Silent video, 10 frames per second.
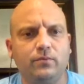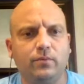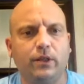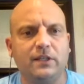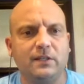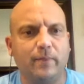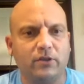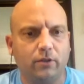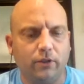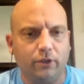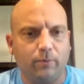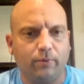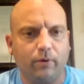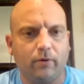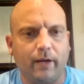really special in your
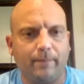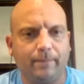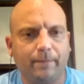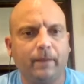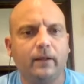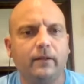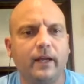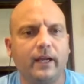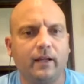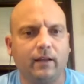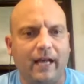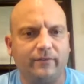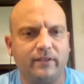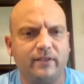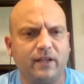program, they get a lot
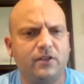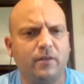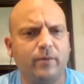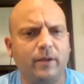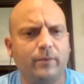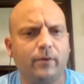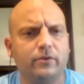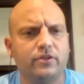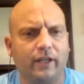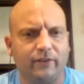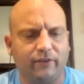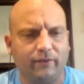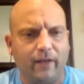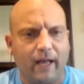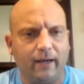of attention and people are jealous
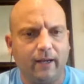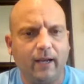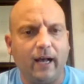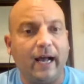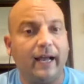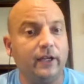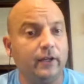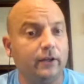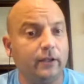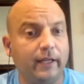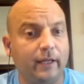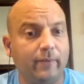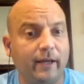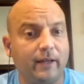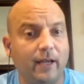of that. I had a young lady
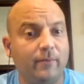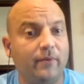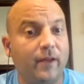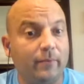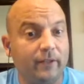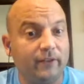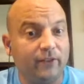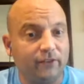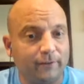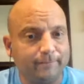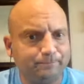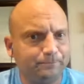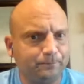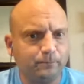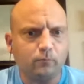by the name of Emily Sisson,
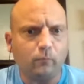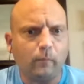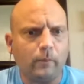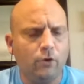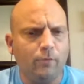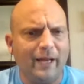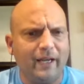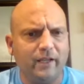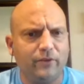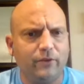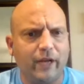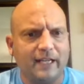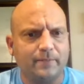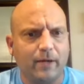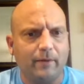who many of you
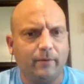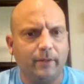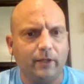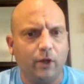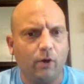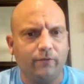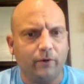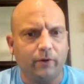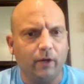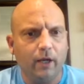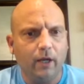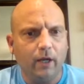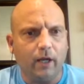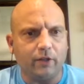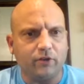guys probably know if you're
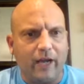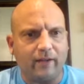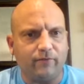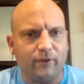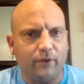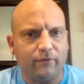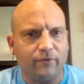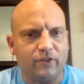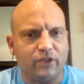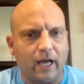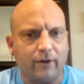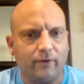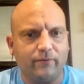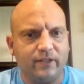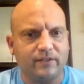a track and field
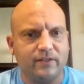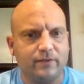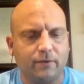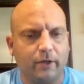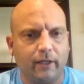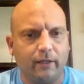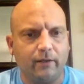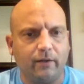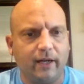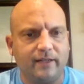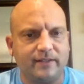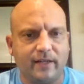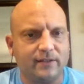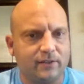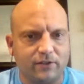aficionado of distance running in the United
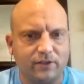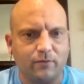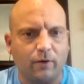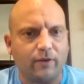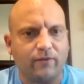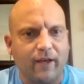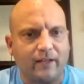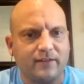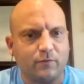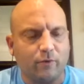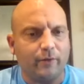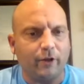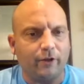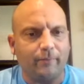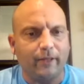States, because she's one of the fastest women
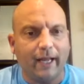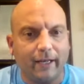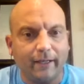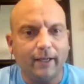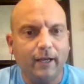on the planet.